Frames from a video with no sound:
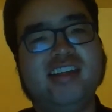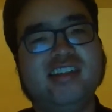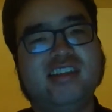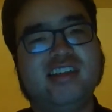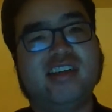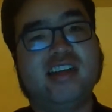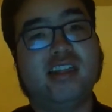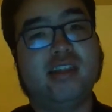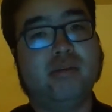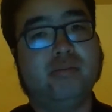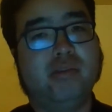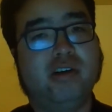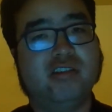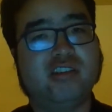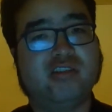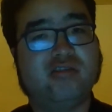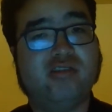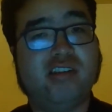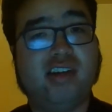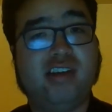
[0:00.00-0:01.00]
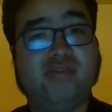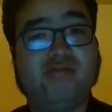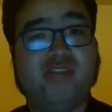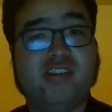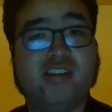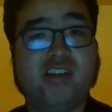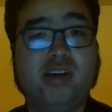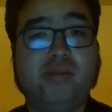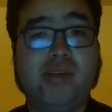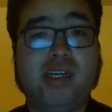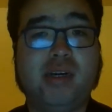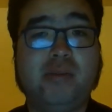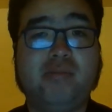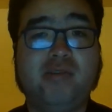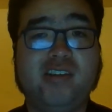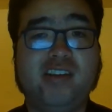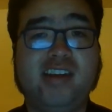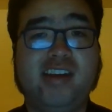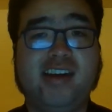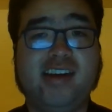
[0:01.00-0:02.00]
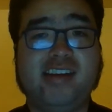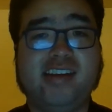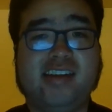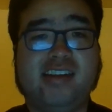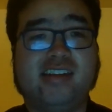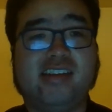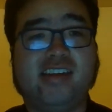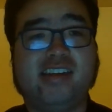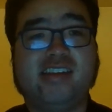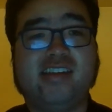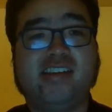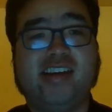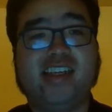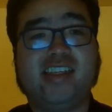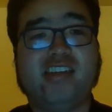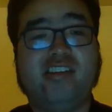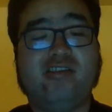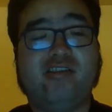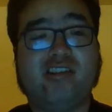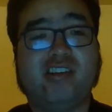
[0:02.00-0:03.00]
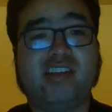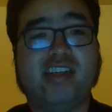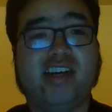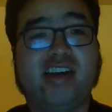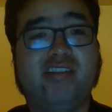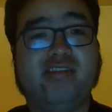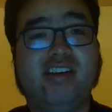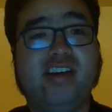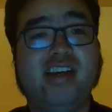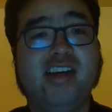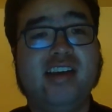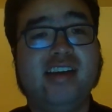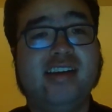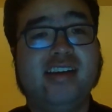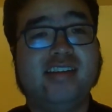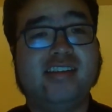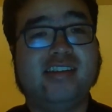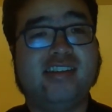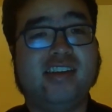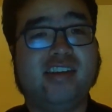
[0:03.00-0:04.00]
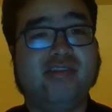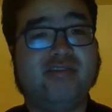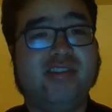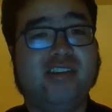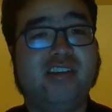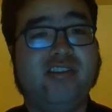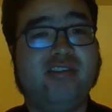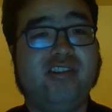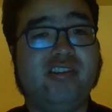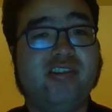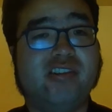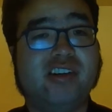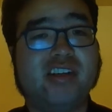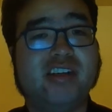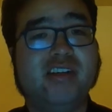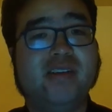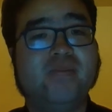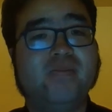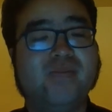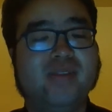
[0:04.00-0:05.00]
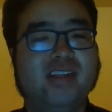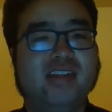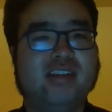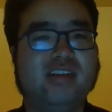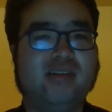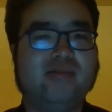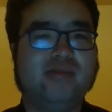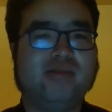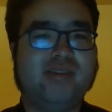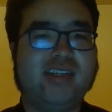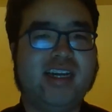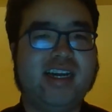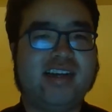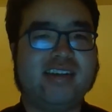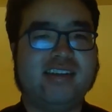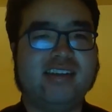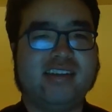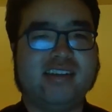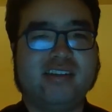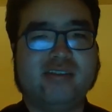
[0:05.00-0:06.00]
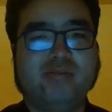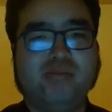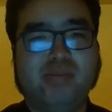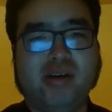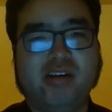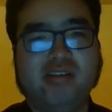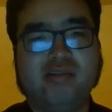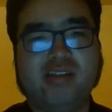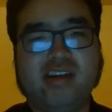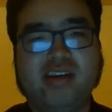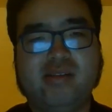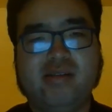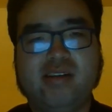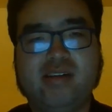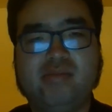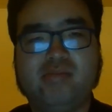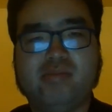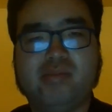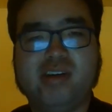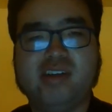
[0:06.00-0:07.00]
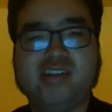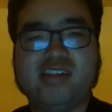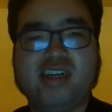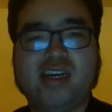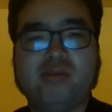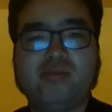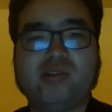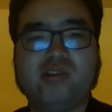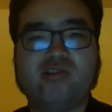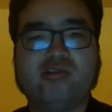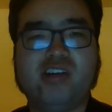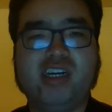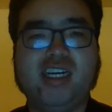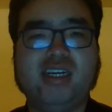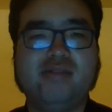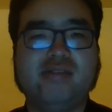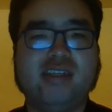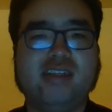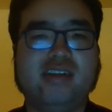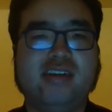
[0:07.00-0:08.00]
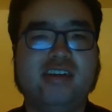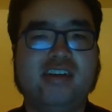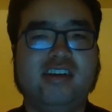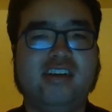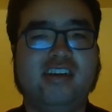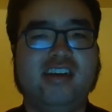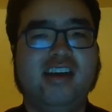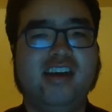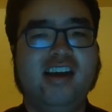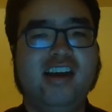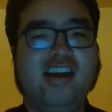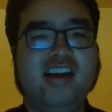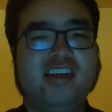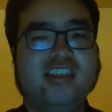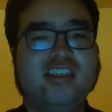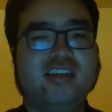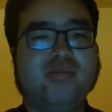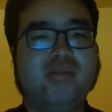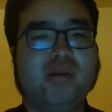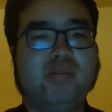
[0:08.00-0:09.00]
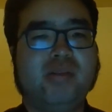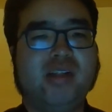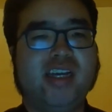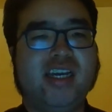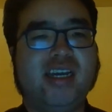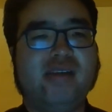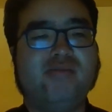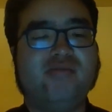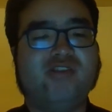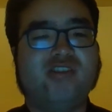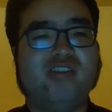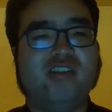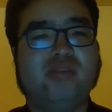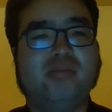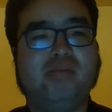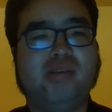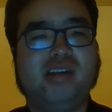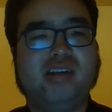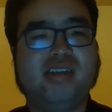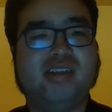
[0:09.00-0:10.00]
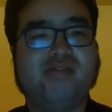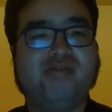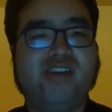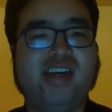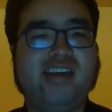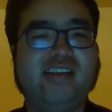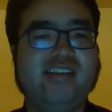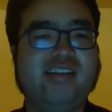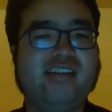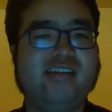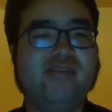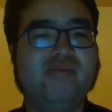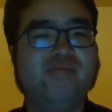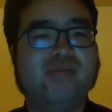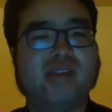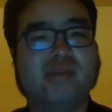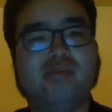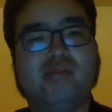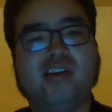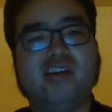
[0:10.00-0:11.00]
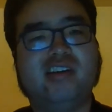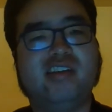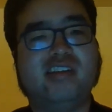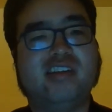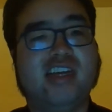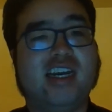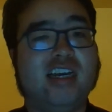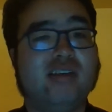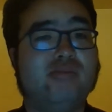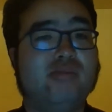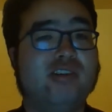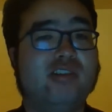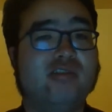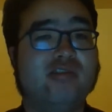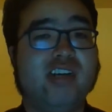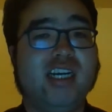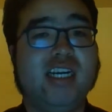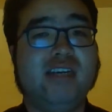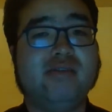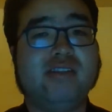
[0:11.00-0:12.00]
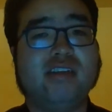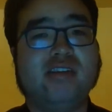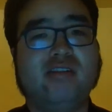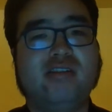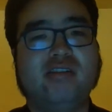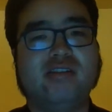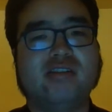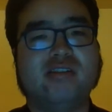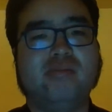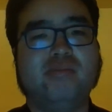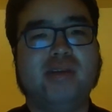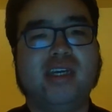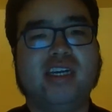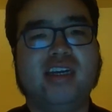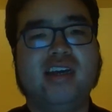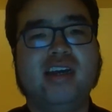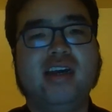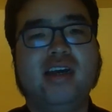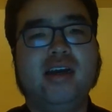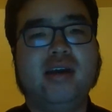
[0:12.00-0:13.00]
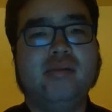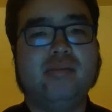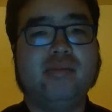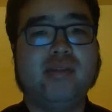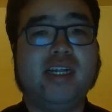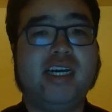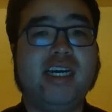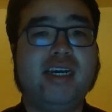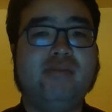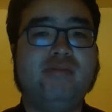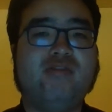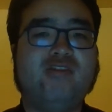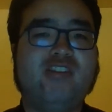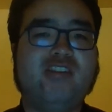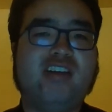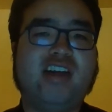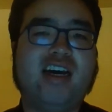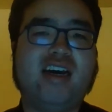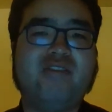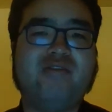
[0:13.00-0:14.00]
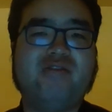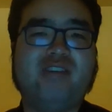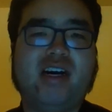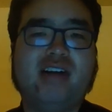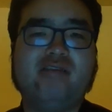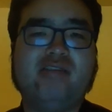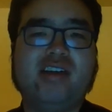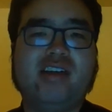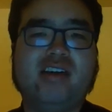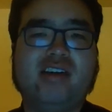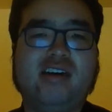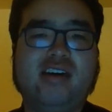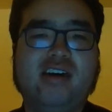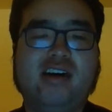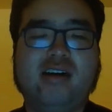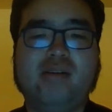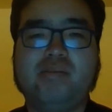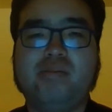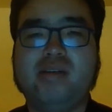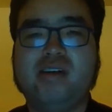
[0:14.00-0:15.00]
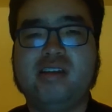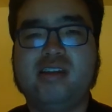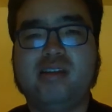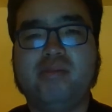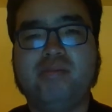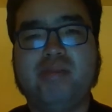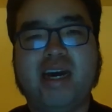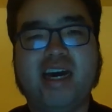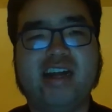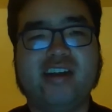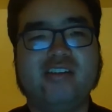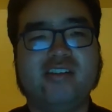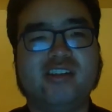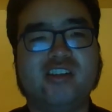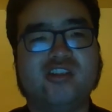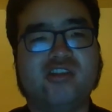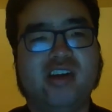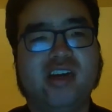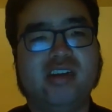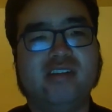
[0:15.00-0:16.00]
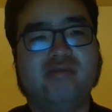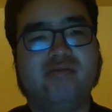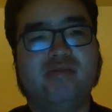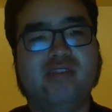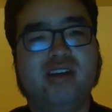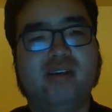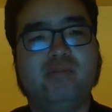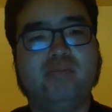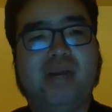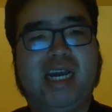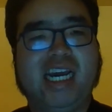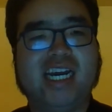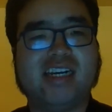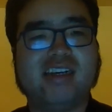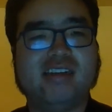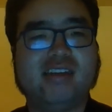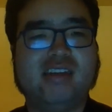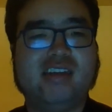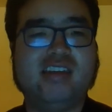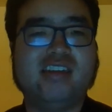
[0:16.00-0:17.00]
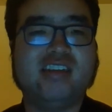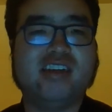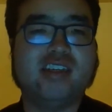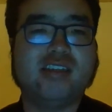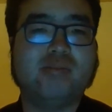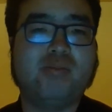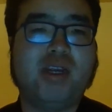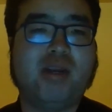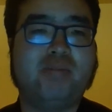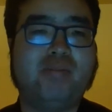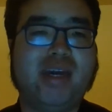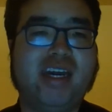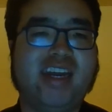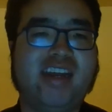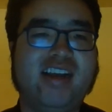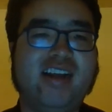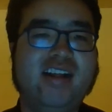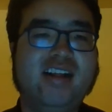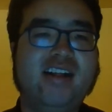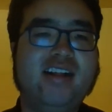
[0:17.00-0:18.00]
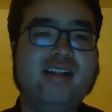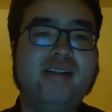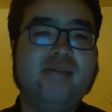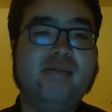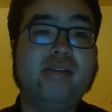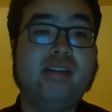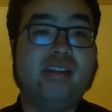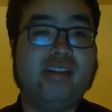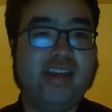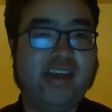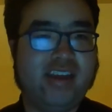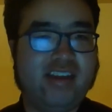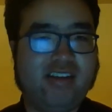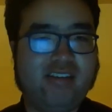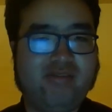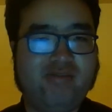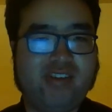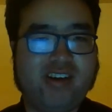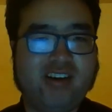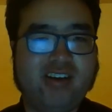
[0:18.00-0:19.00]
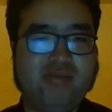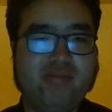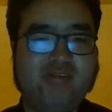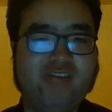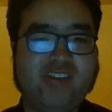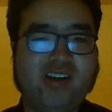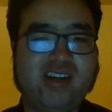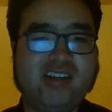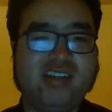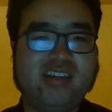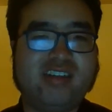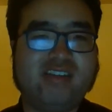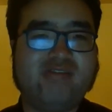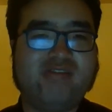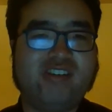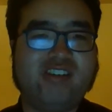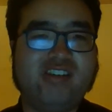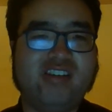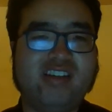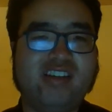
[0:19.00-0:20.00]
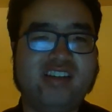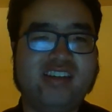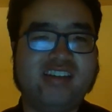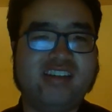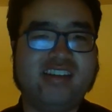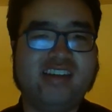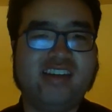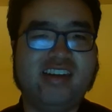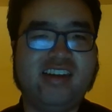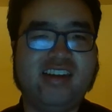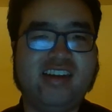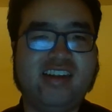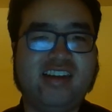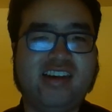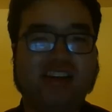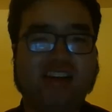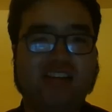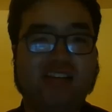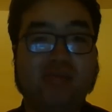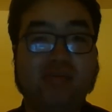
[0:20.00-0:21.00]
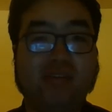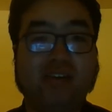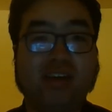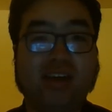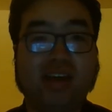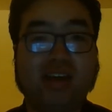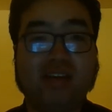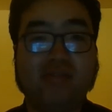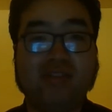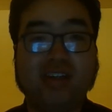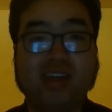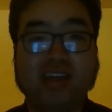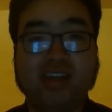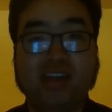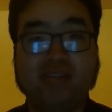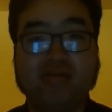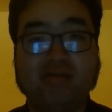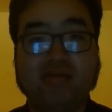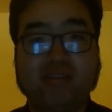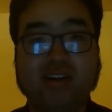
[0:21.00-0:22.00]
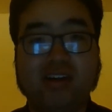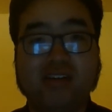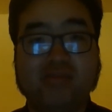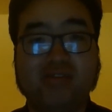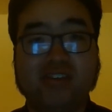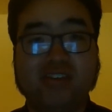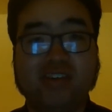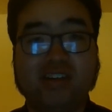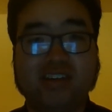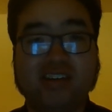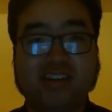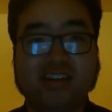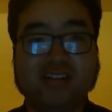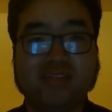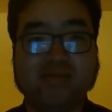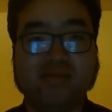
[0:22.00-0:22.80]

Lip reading: should get the most credit for coming up with the idea to attack Yorktown instead of New York. In terms of tactics, both British Admiral Graves and Hood should be blamed for the British failure. British Admiral Graves should also be blamed for not following up the battle and trying to win back the Chesapeake Bay. Thank you very much for listening, and I hope you have a wonderful day.